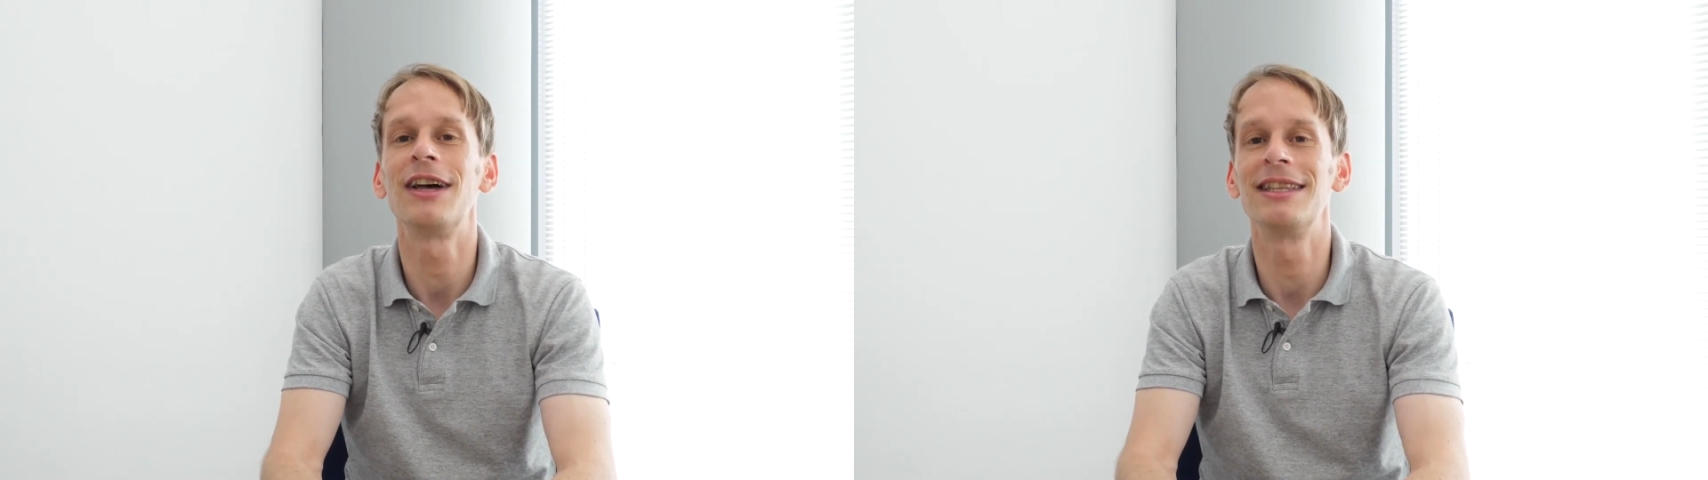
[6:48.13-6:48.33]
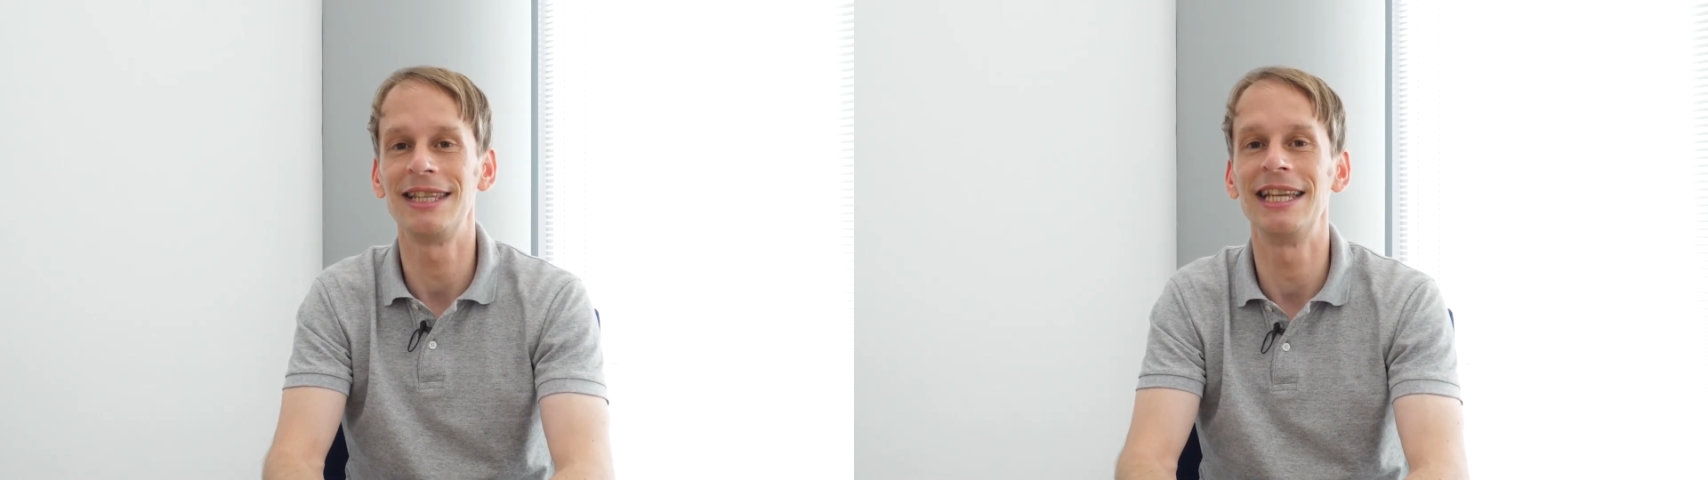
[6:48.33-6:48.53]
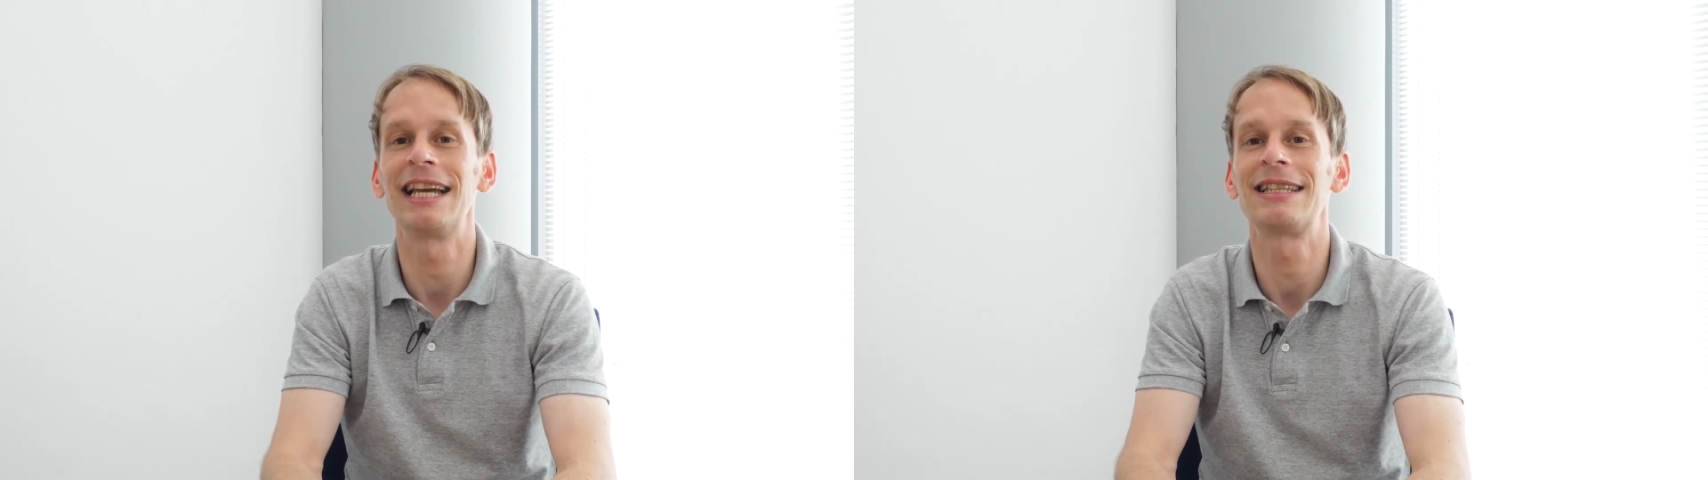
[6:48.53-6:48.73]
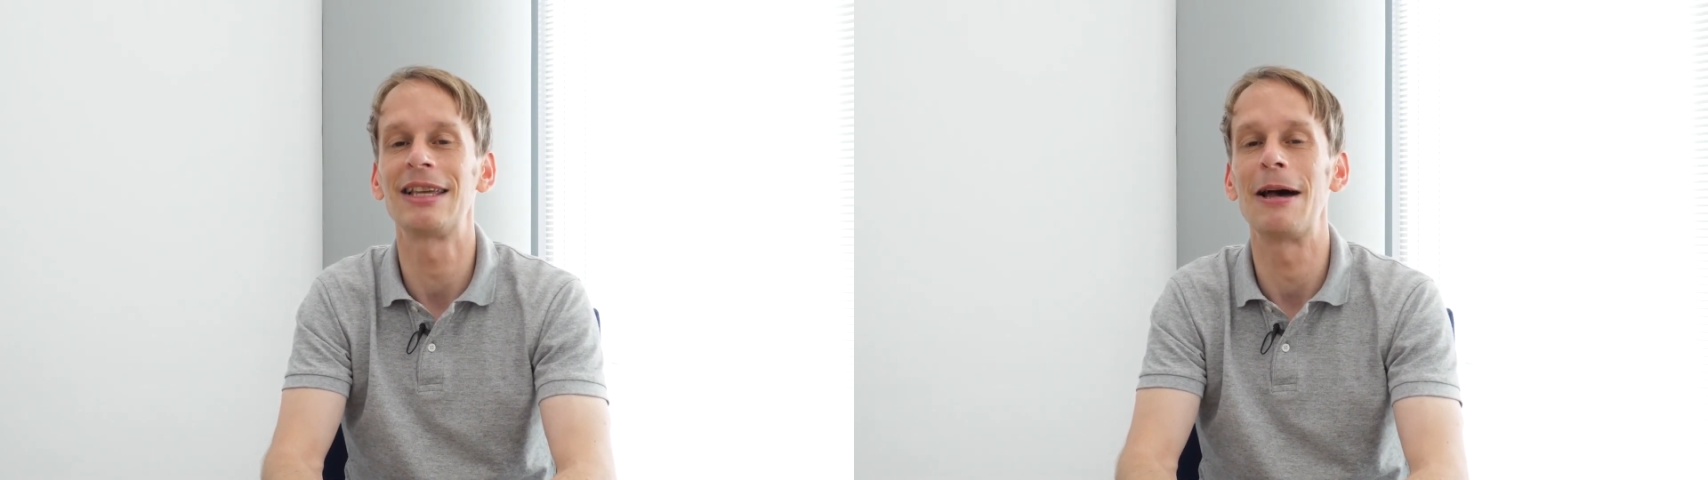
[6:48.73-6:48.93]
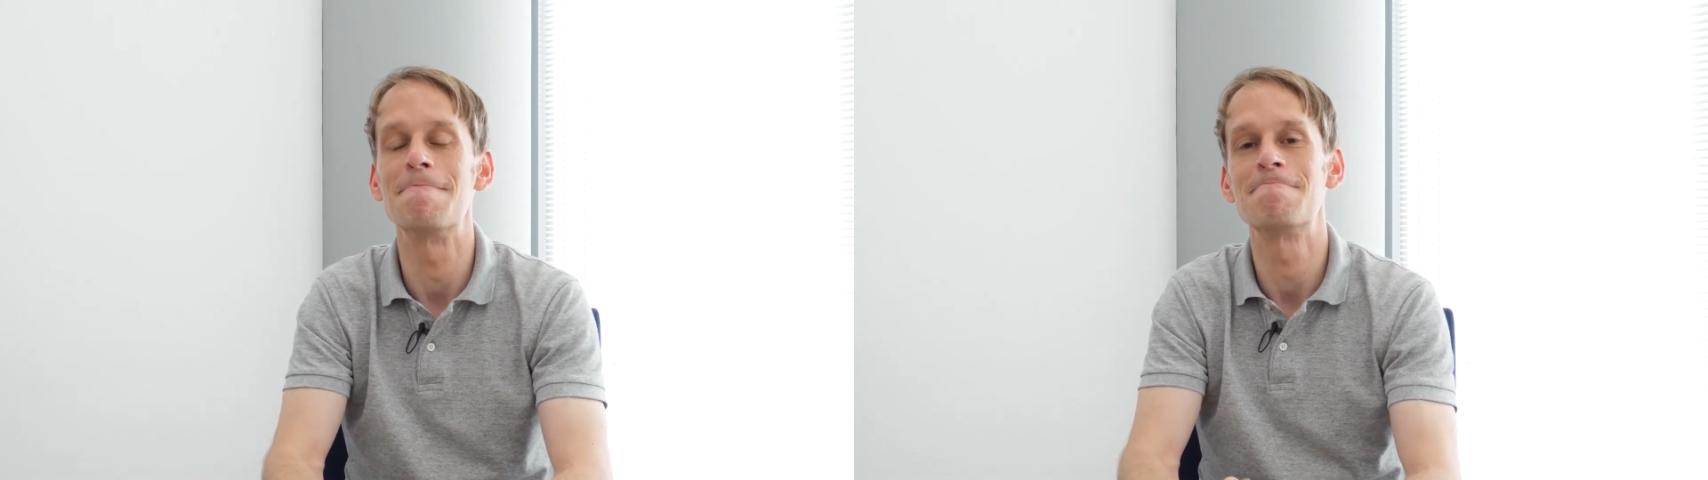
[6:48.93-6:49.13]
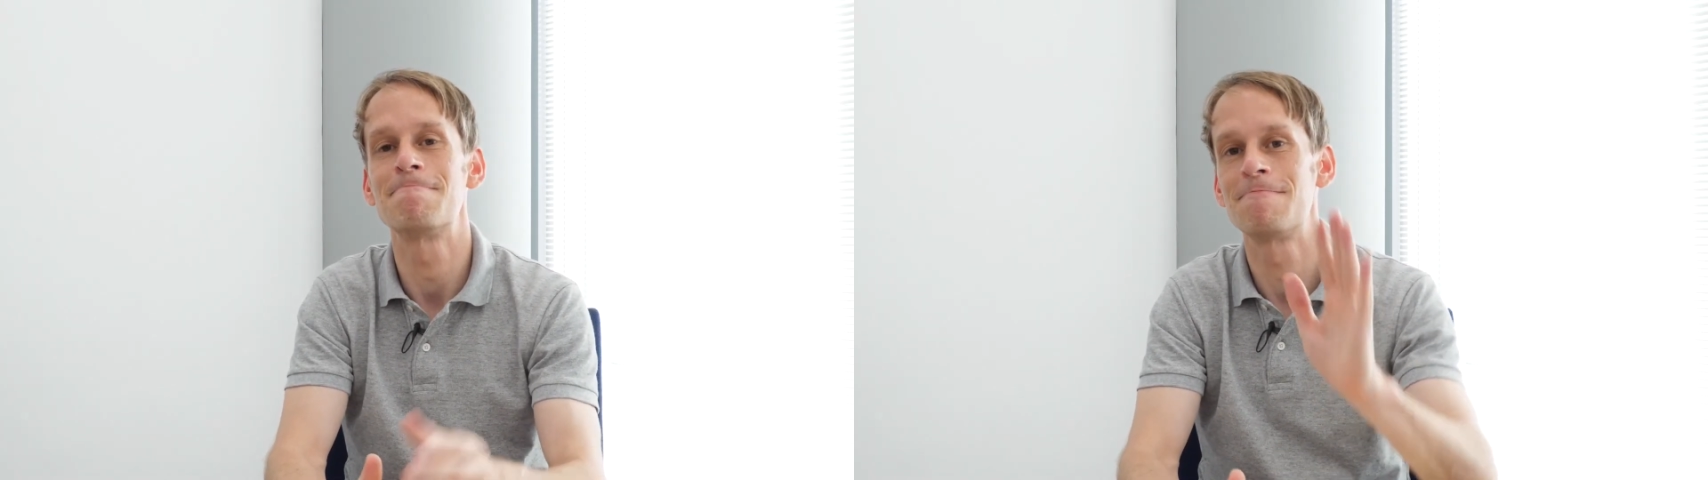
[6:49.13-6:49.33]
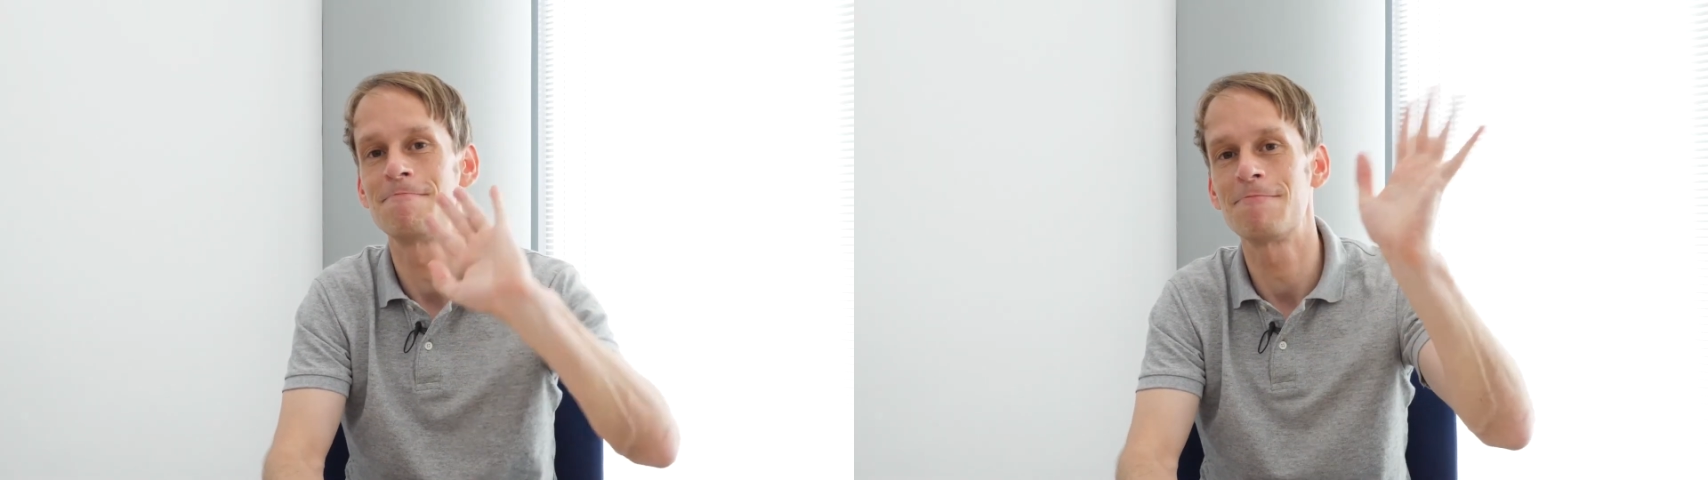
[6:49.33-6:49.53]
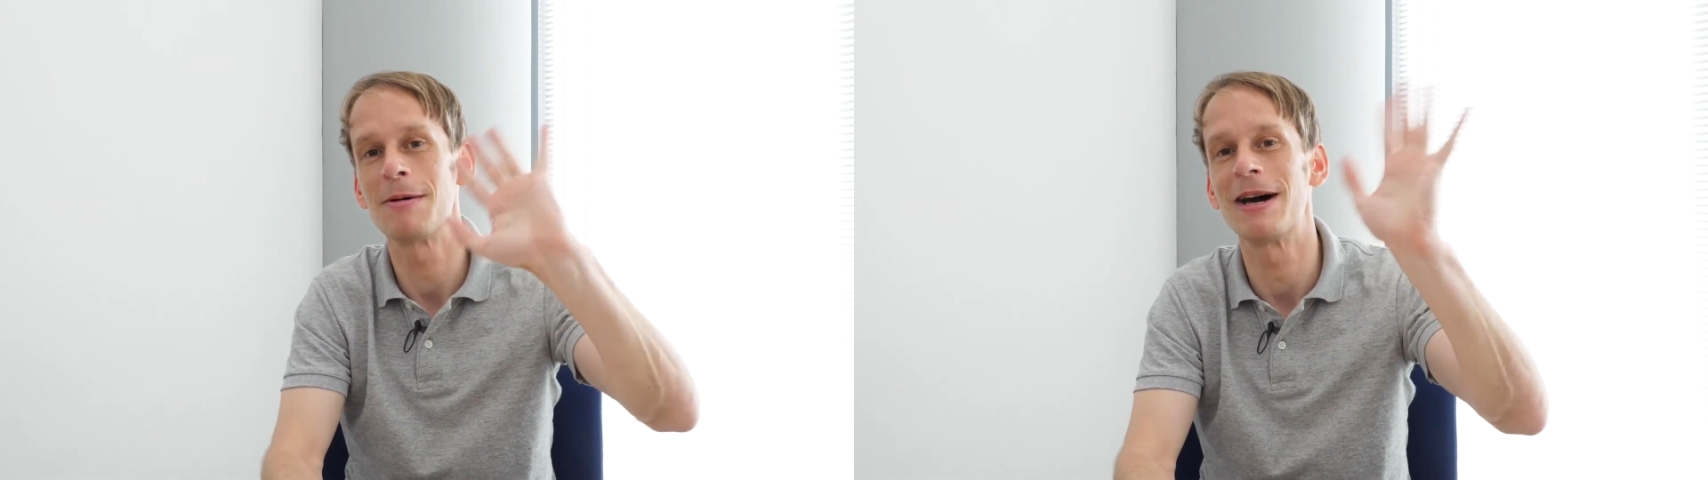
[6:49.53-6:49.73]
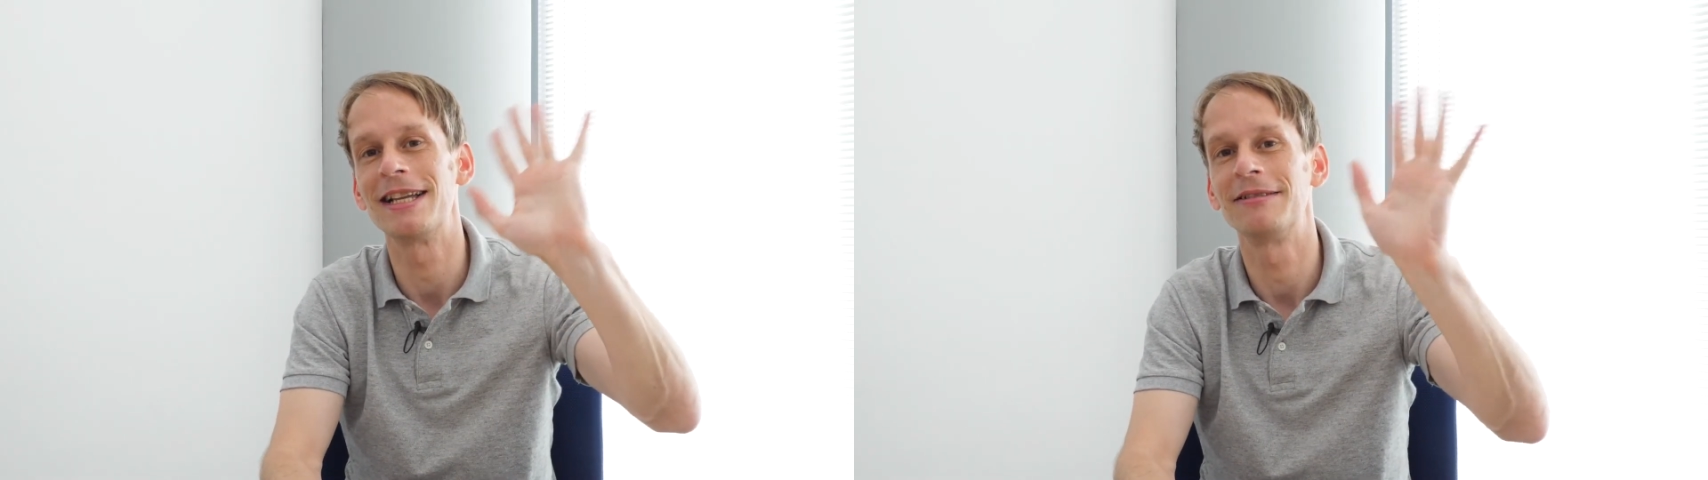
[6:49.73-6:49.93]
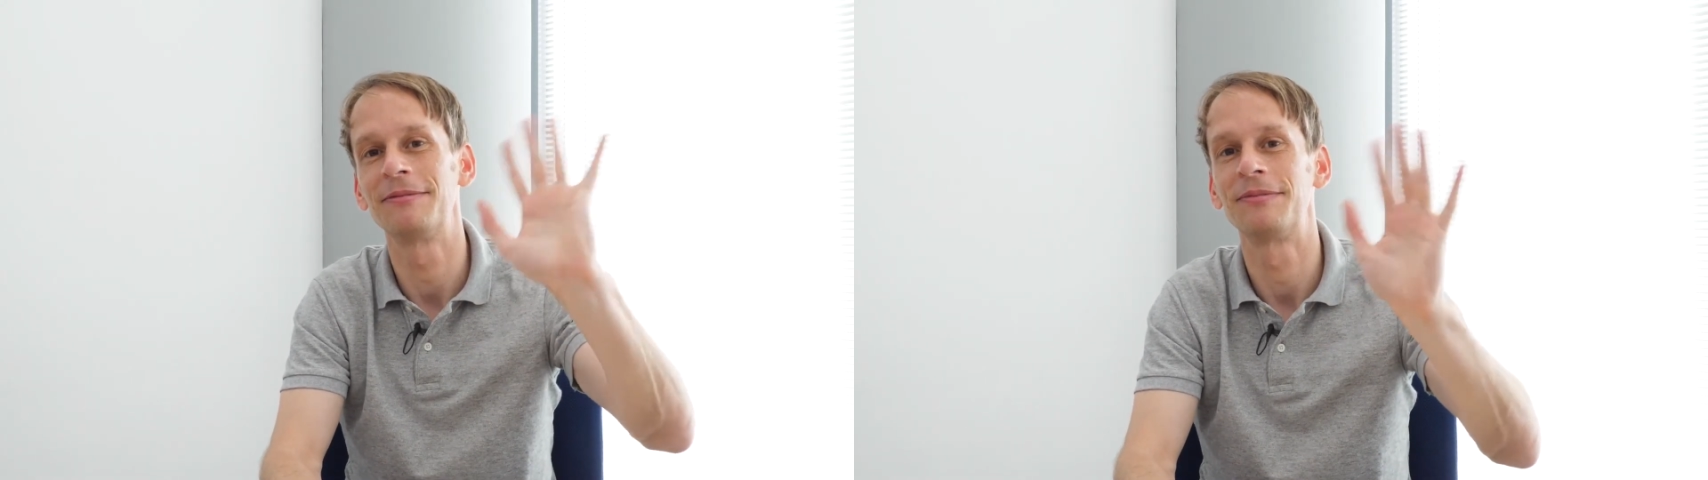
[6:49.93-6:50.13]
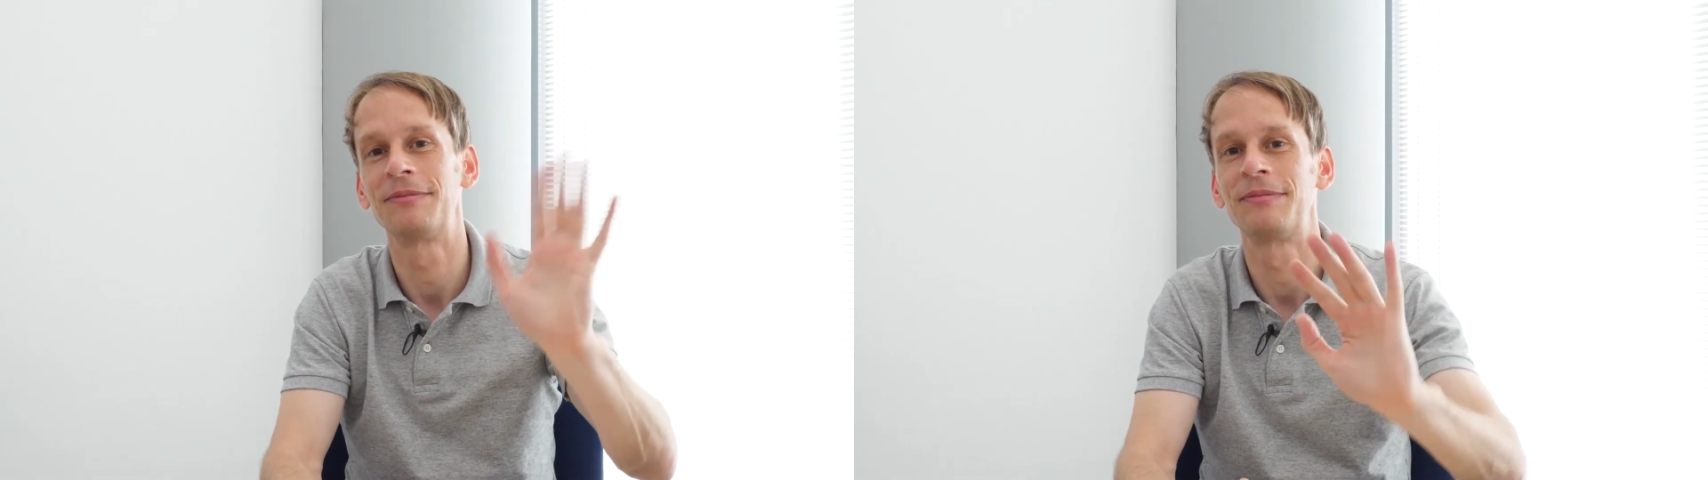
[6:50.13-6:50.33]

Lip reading: and see you next time. Bye bye.